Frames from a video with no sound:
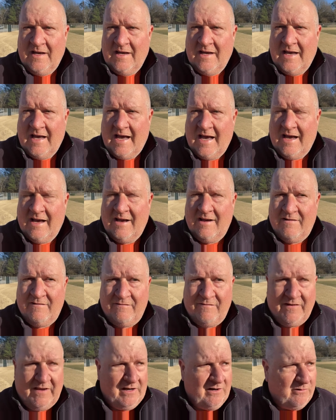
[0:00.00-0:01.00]
I
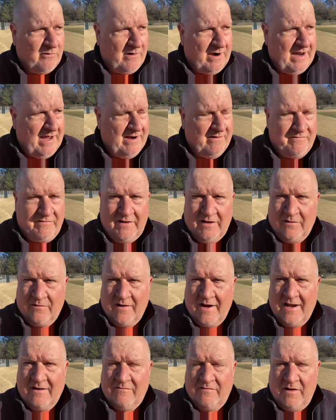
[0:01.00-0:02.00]
fiddle around, fumble
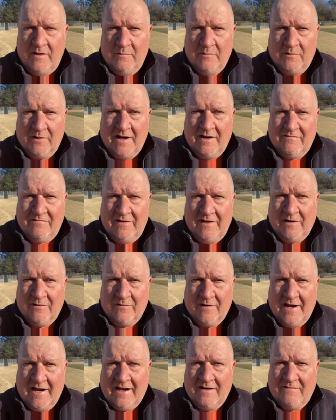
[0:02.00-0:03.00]
around, and